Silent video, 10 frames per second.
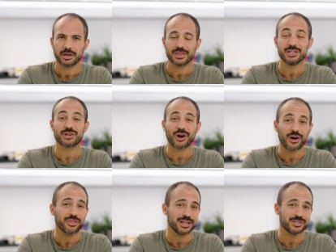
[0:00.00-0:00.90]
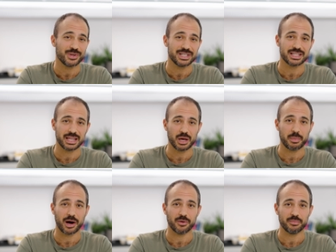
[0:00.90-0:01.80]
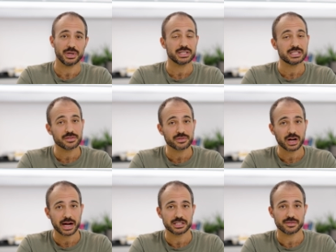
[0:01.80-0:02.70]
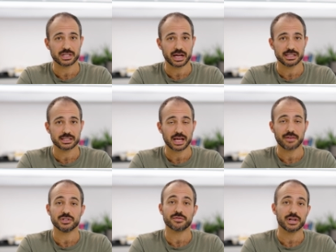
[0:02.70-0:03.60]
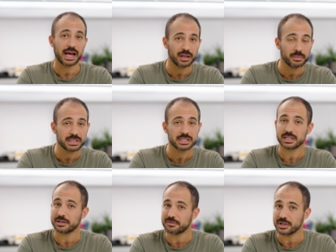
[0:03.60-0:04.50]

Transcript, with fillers: These are all things you need to think about because different kinds of sites have different elements and